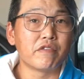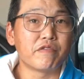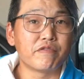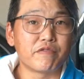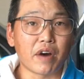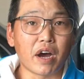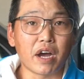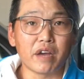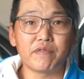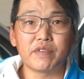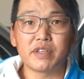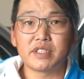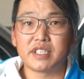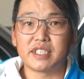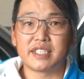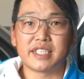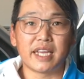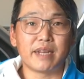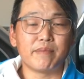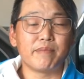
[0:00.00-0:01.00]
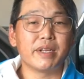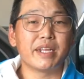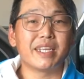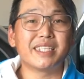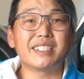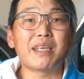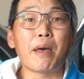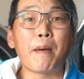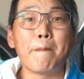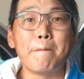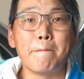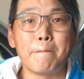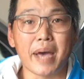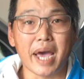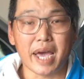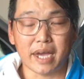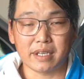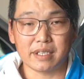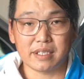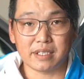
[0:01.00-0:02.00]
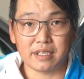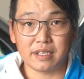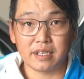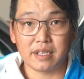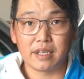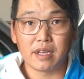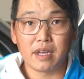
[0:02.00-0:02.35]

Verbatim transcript: five to 10 minutes max.